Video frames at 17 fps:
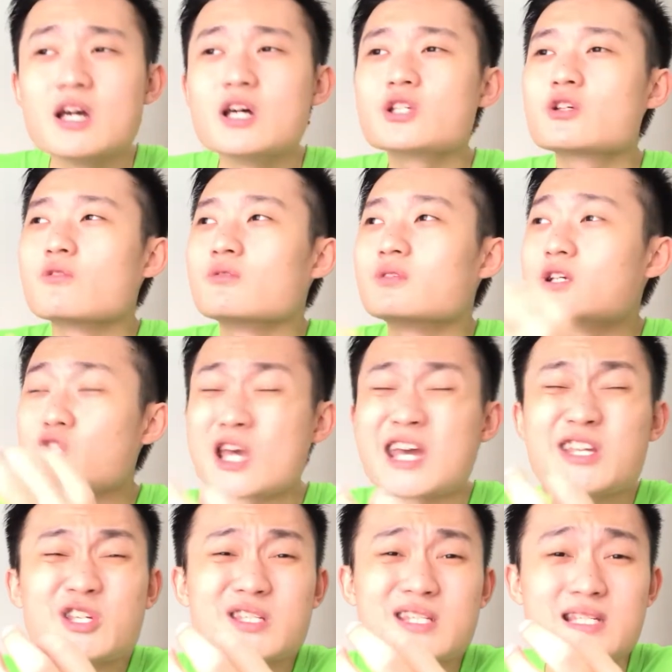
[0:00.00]
So the
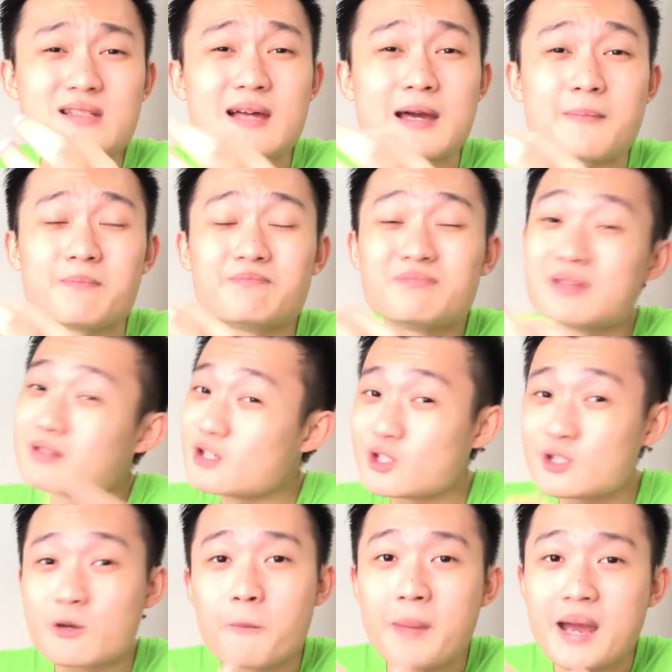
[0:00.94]
changes is like
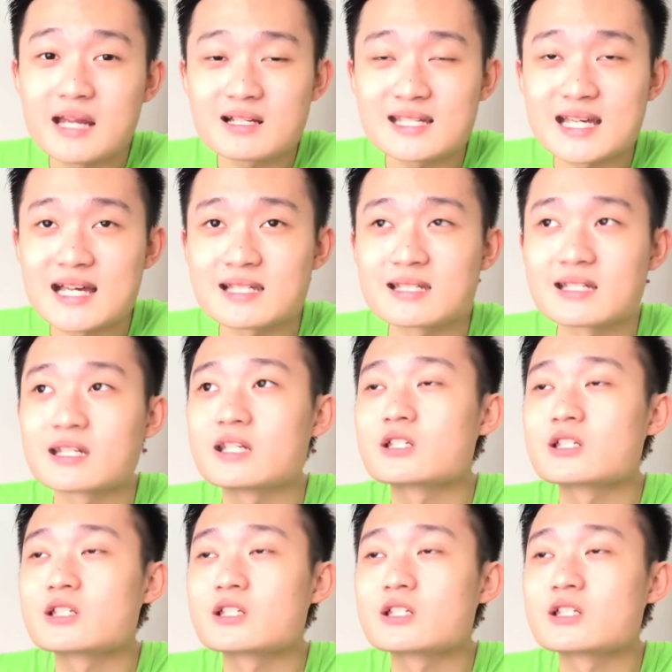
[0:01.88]
still beta testing,